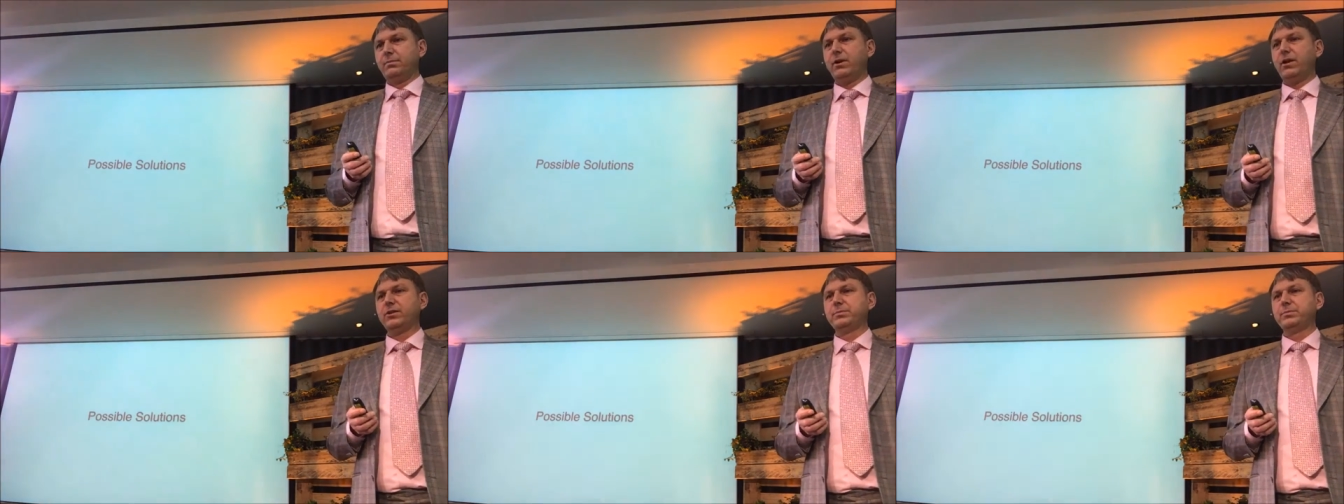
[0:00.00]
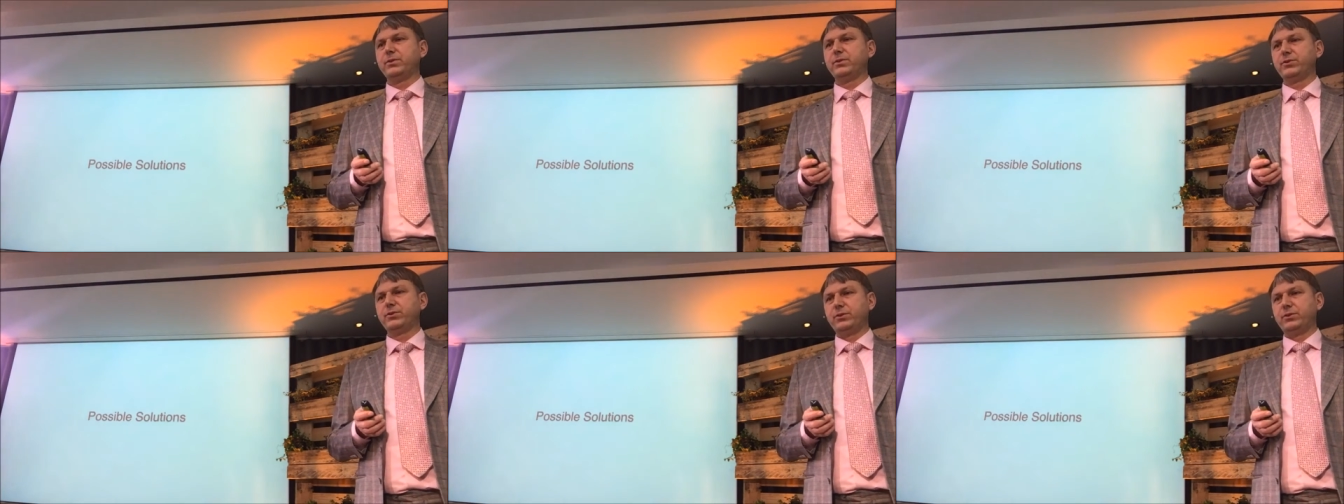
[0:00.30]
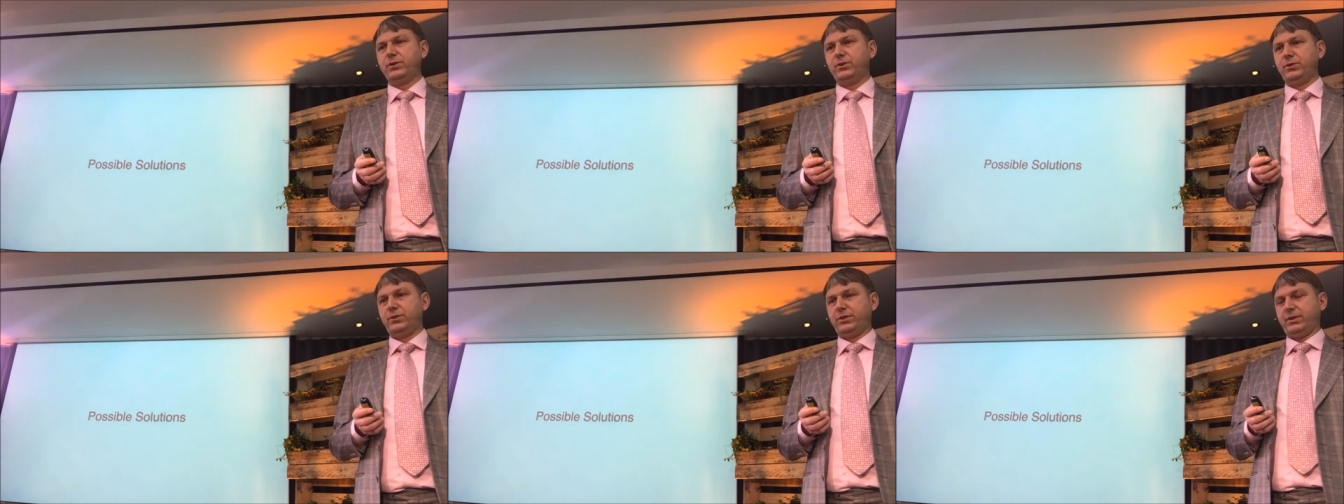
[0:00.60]
Possible
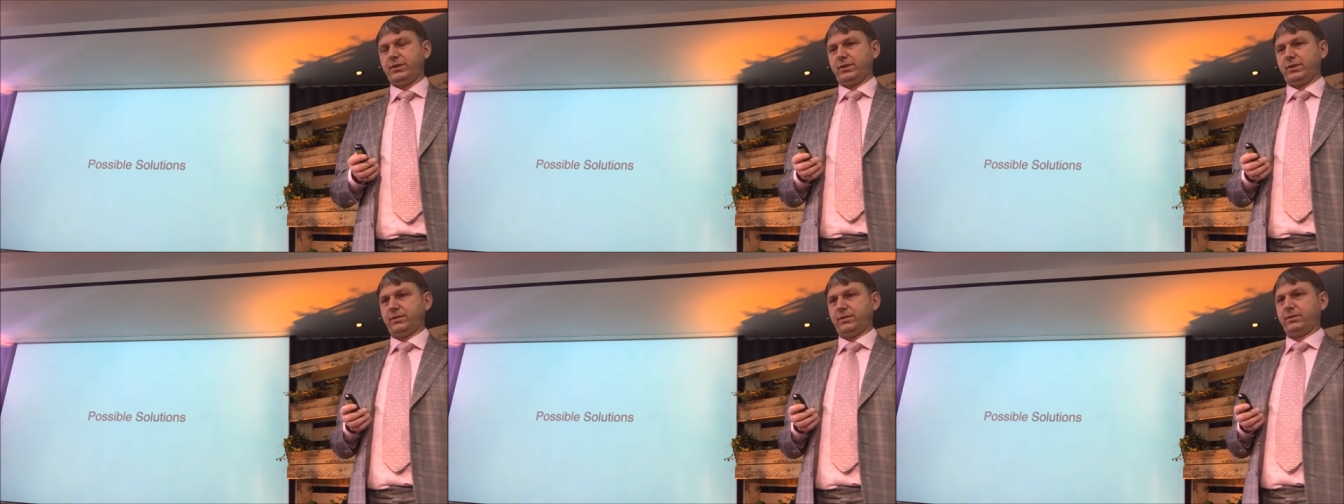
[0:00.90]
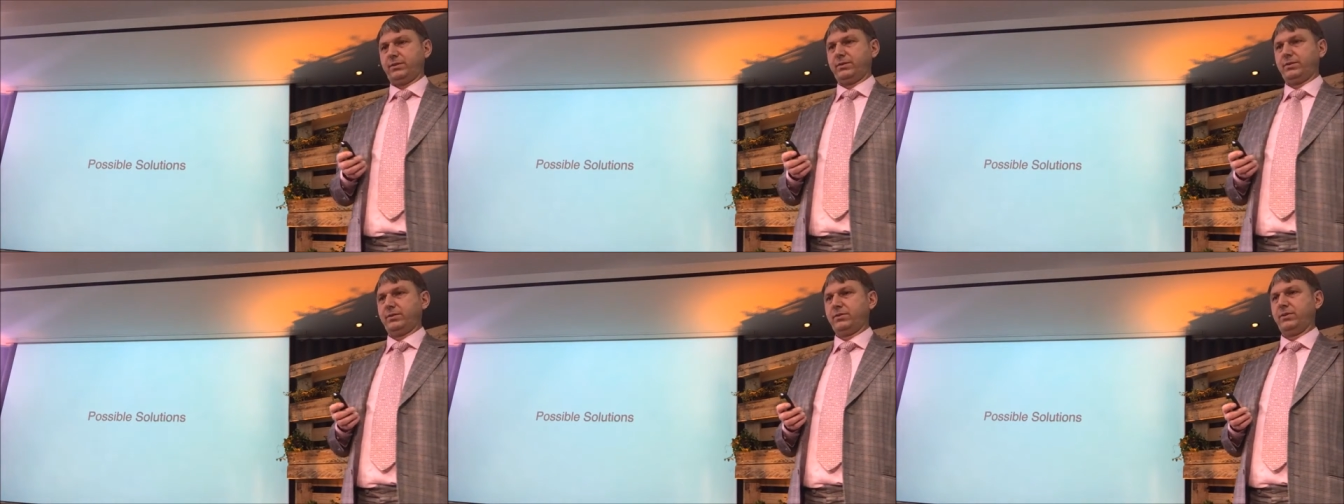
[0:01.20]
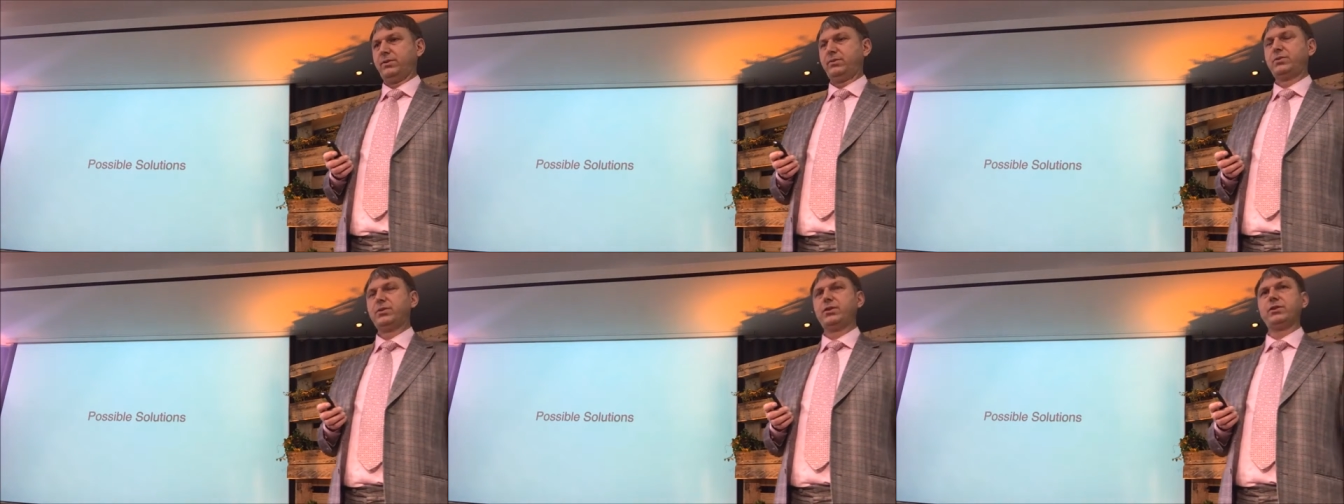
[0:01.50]
solutions.
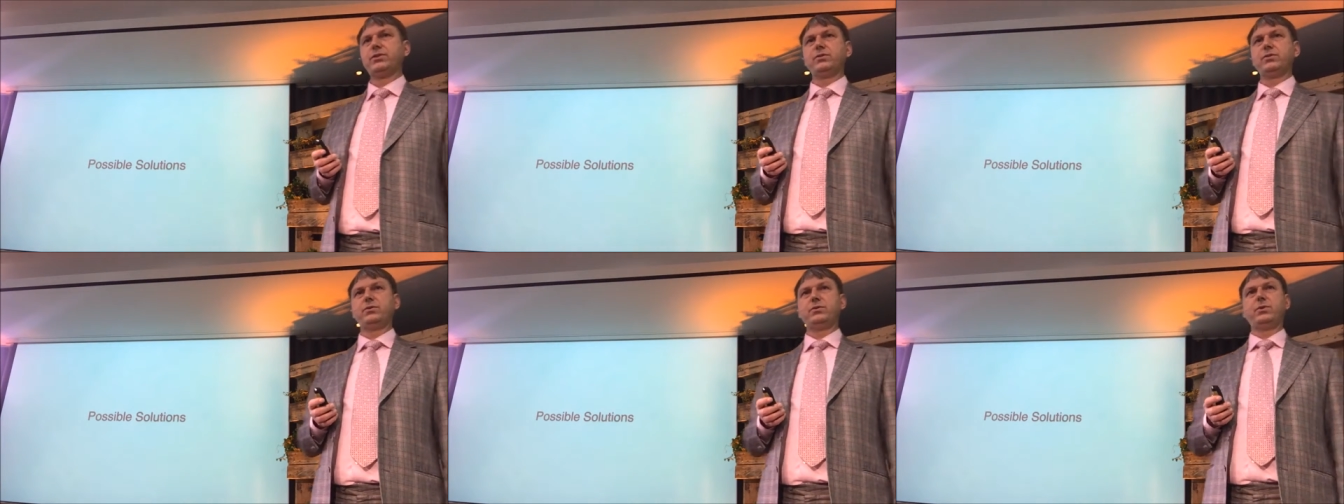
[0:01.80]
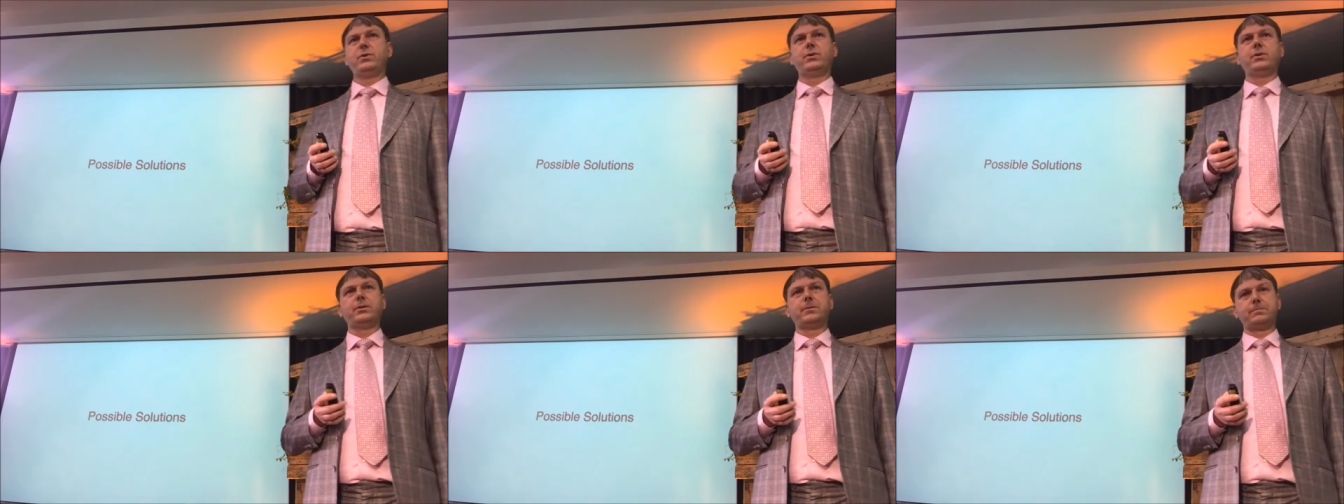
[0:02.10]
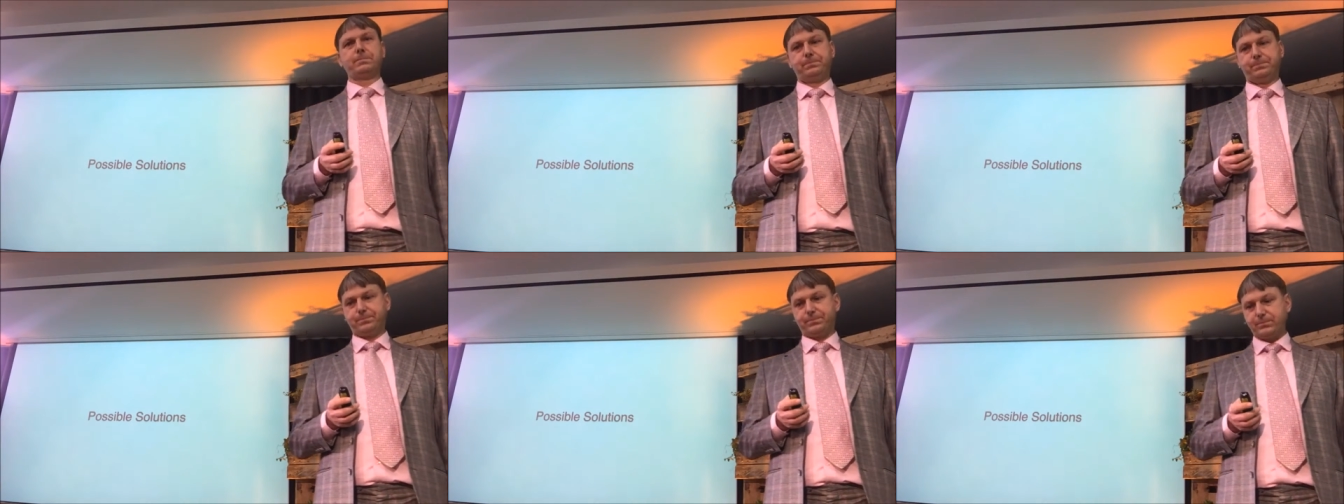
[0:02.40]
So first of all,